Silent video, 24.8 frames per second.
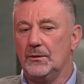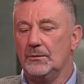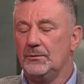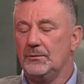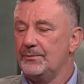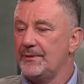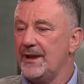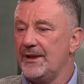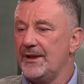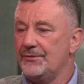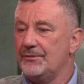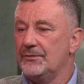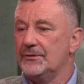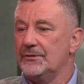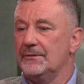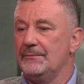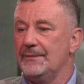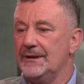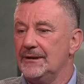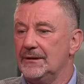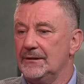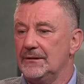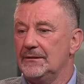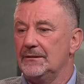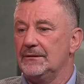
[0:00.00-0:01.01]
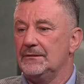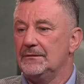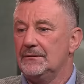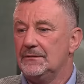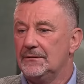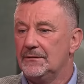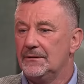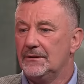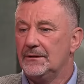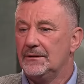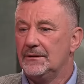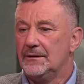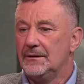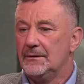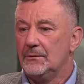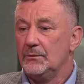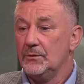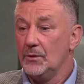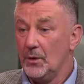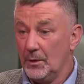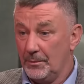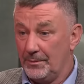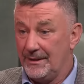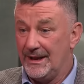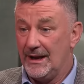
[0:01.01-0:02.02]
we'll play through the middle.
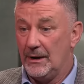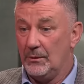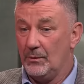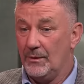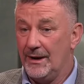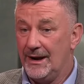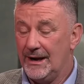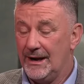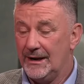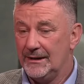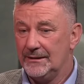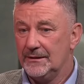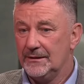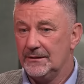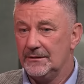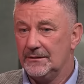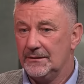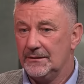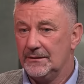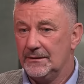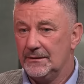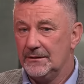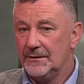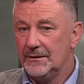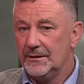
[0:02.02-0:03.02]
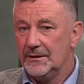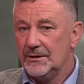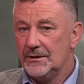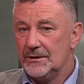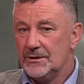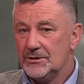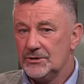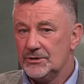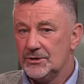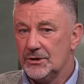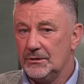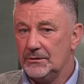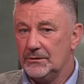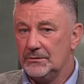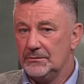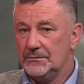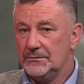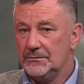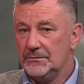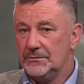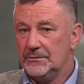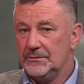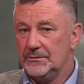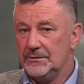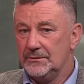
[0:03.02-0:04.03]
We're going to play out wide. So,
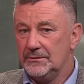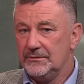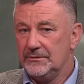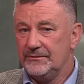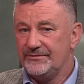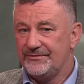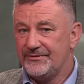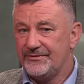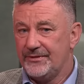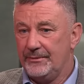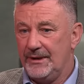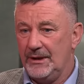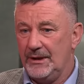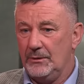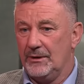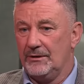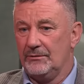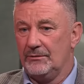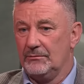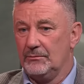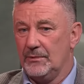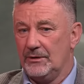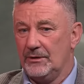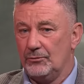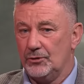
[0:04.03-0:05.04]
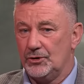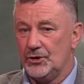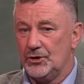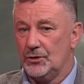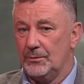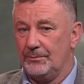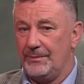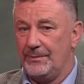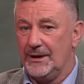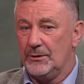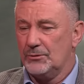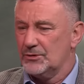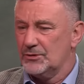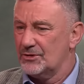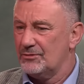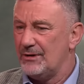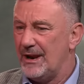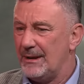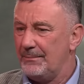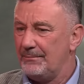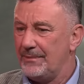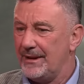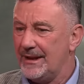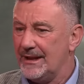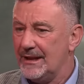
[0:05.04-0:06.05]
for me, when Rushy came back, he was a
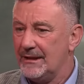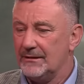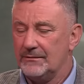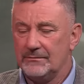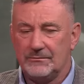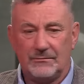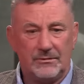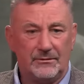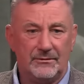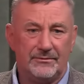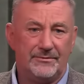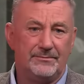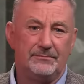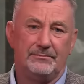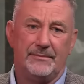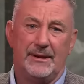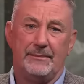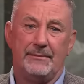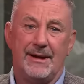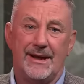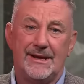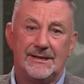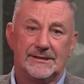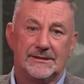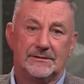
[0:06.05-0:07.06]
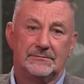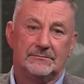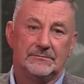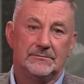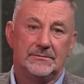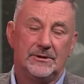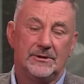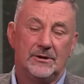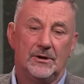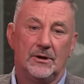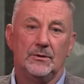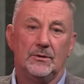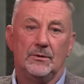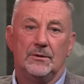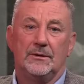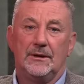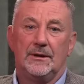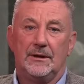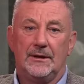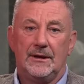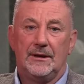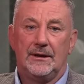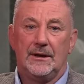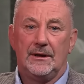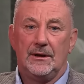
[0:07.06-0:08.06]
great player. Me mate, you know.
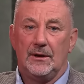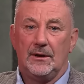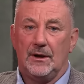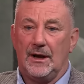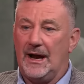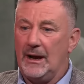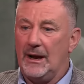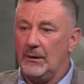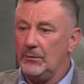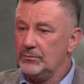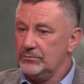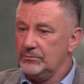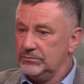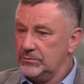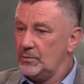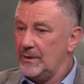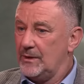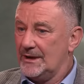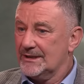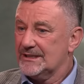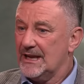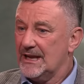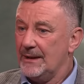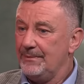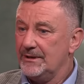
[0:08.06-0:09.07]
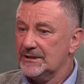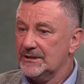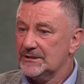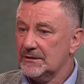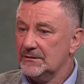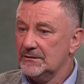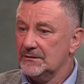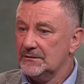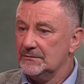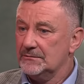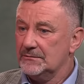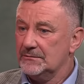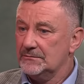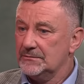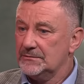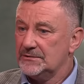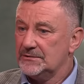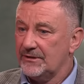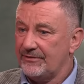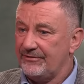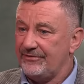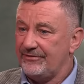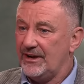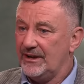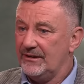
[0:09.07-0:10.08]
I'm quite happy to
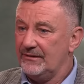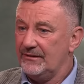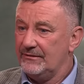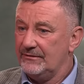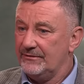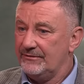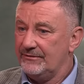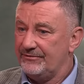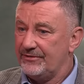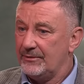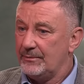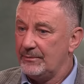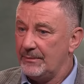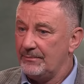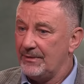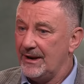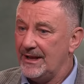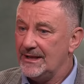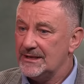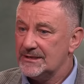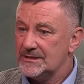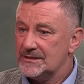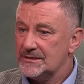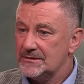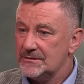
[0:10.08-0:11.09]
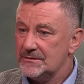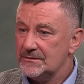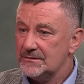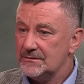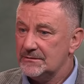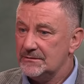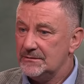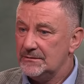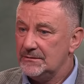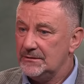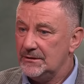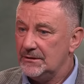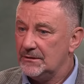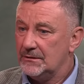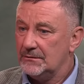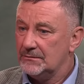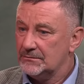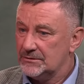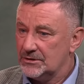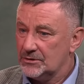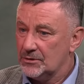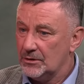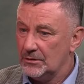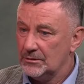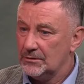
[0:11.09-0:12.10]
fight for my place, you know,
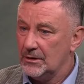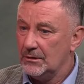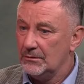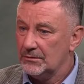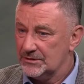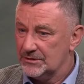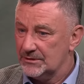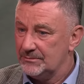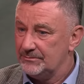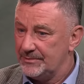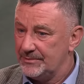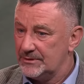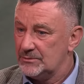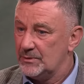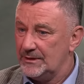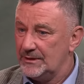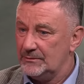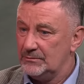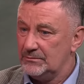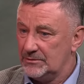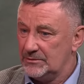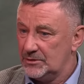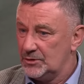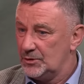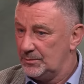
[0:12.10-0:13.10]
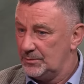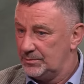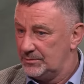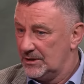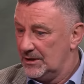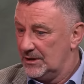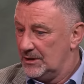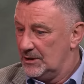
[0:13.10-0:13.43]
score goals in between three